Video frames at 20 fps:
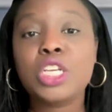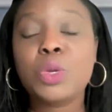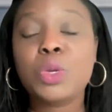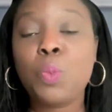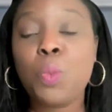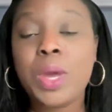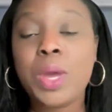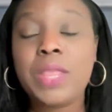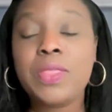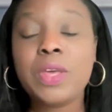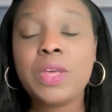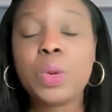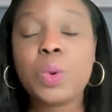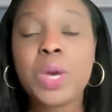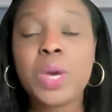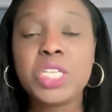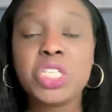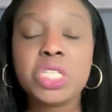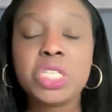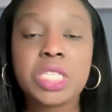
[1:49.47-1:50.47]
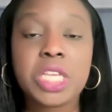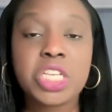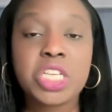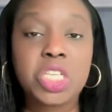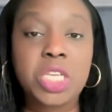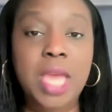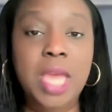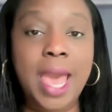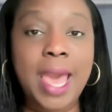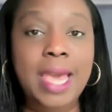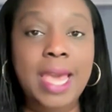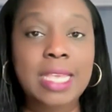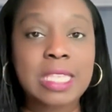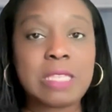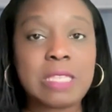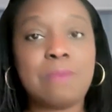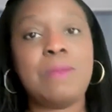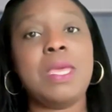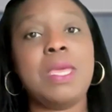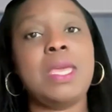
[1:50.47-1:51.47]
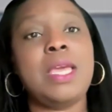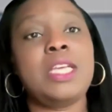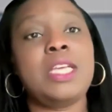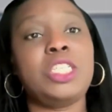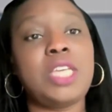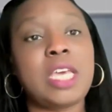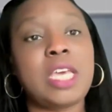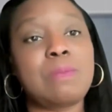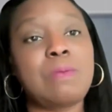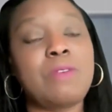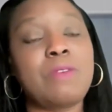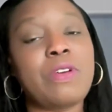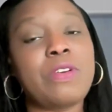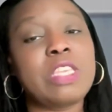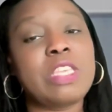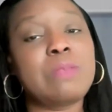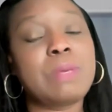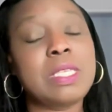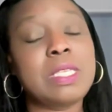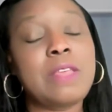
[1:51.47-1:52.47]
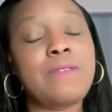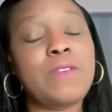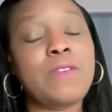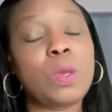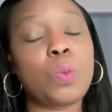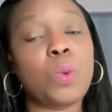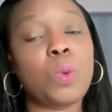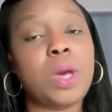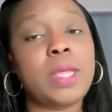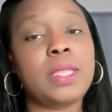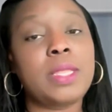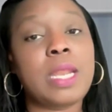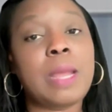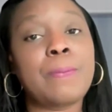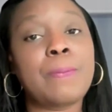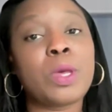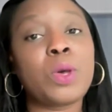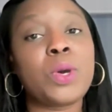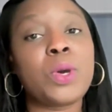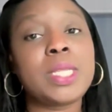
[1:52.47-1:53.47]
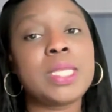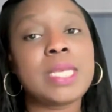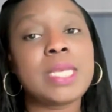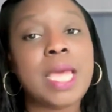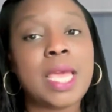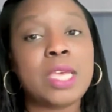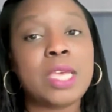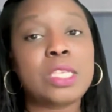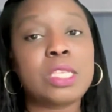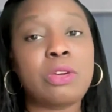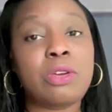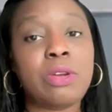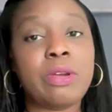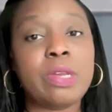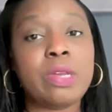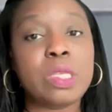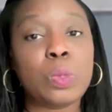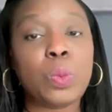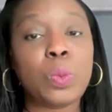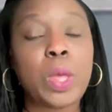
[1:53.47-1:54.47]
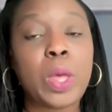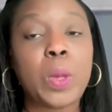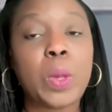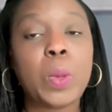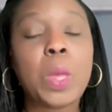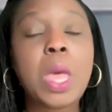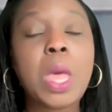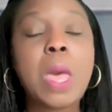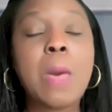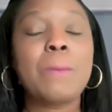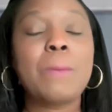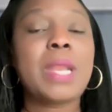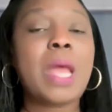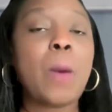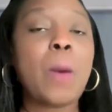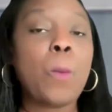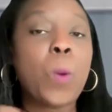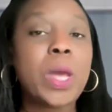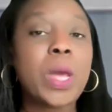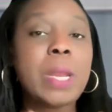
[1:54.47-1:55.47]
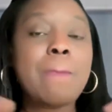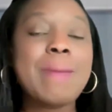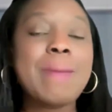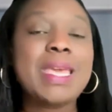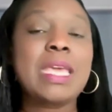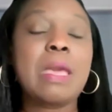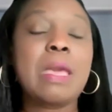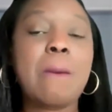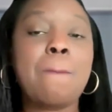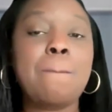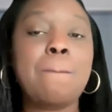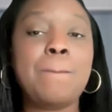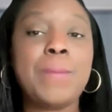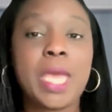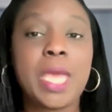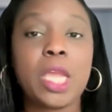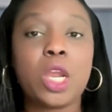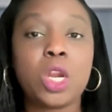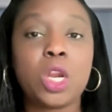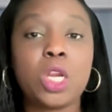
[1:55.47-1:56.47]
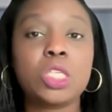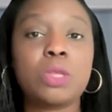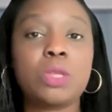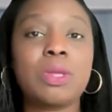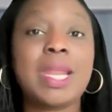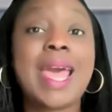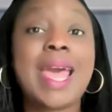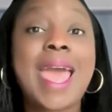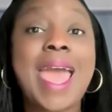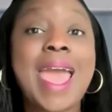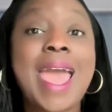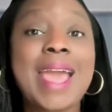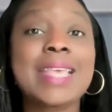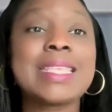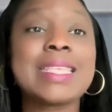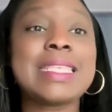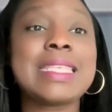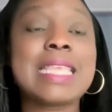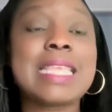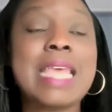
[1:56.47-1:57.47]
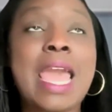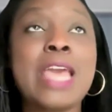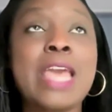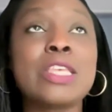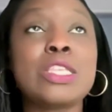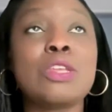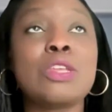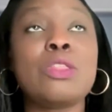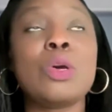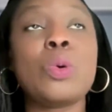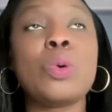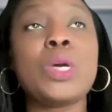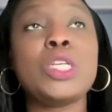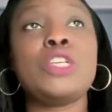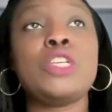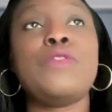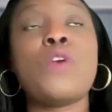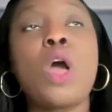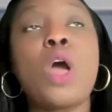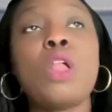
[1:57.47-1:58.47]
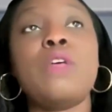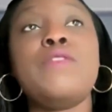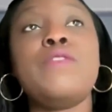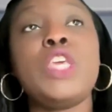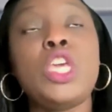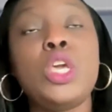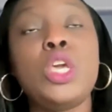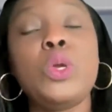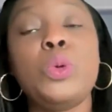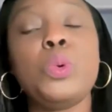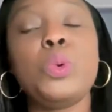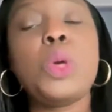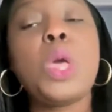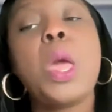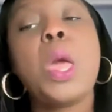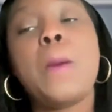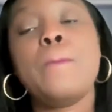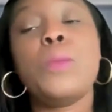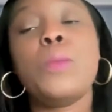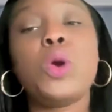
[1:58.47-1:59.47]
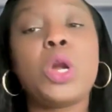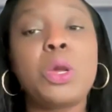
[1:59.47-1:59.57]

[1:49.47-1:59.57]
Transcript: one of the questions that she asked me, and she asked me a very specific one that I'm going to answer here as well, but I want to make it bigger so that answer the question for all of you more